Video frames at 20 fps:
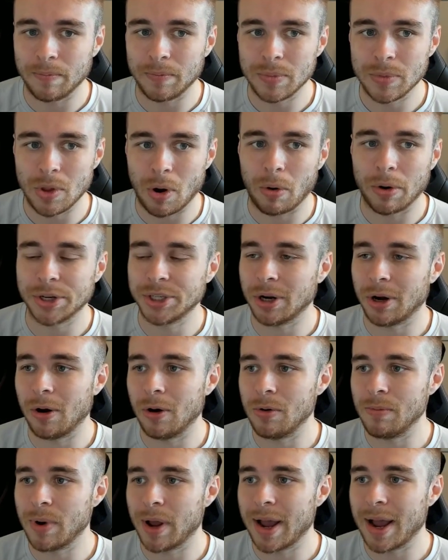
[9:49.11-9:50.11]
Norwich at
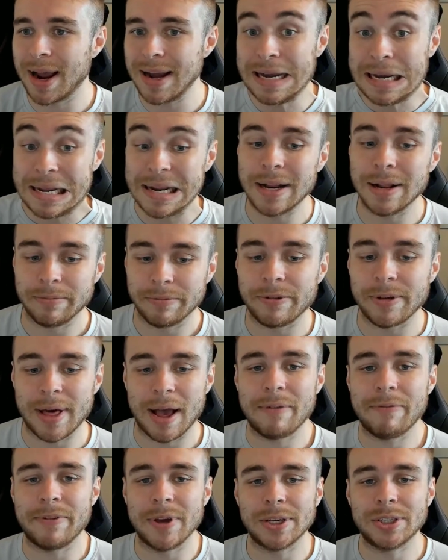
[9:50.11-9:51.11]
home. Like, I need him for
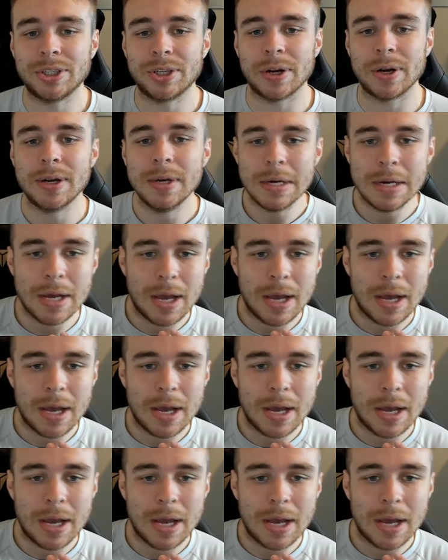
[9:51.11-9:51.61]
that fixture.